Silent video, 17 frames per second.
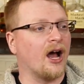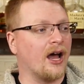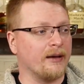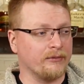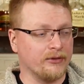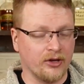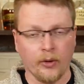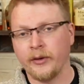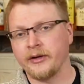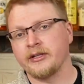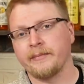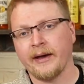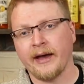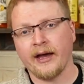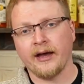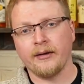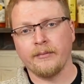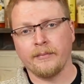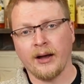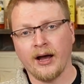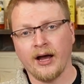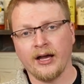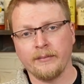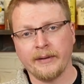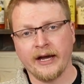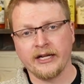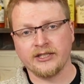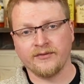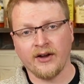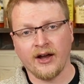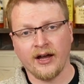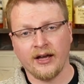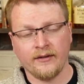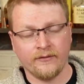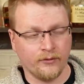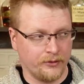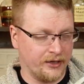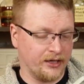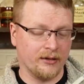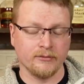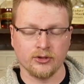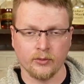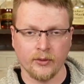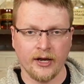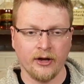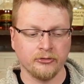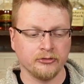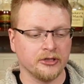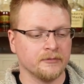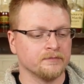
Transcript: I am going to buy batch 5 when that comes around.